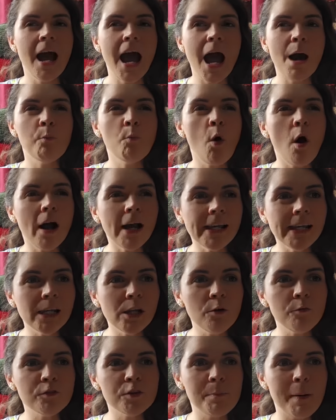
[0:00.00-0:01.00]
And what I
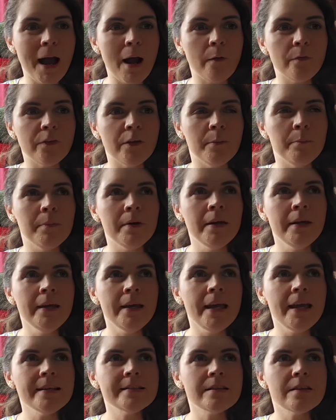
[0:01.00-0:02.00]
loved about them
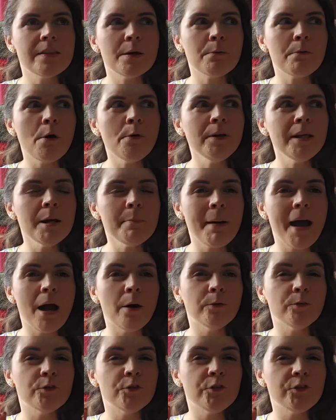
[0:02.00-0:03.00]
is that there were only
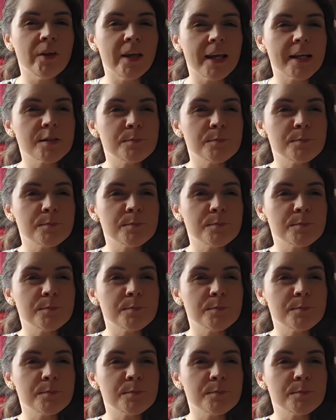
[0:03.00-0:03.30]
about six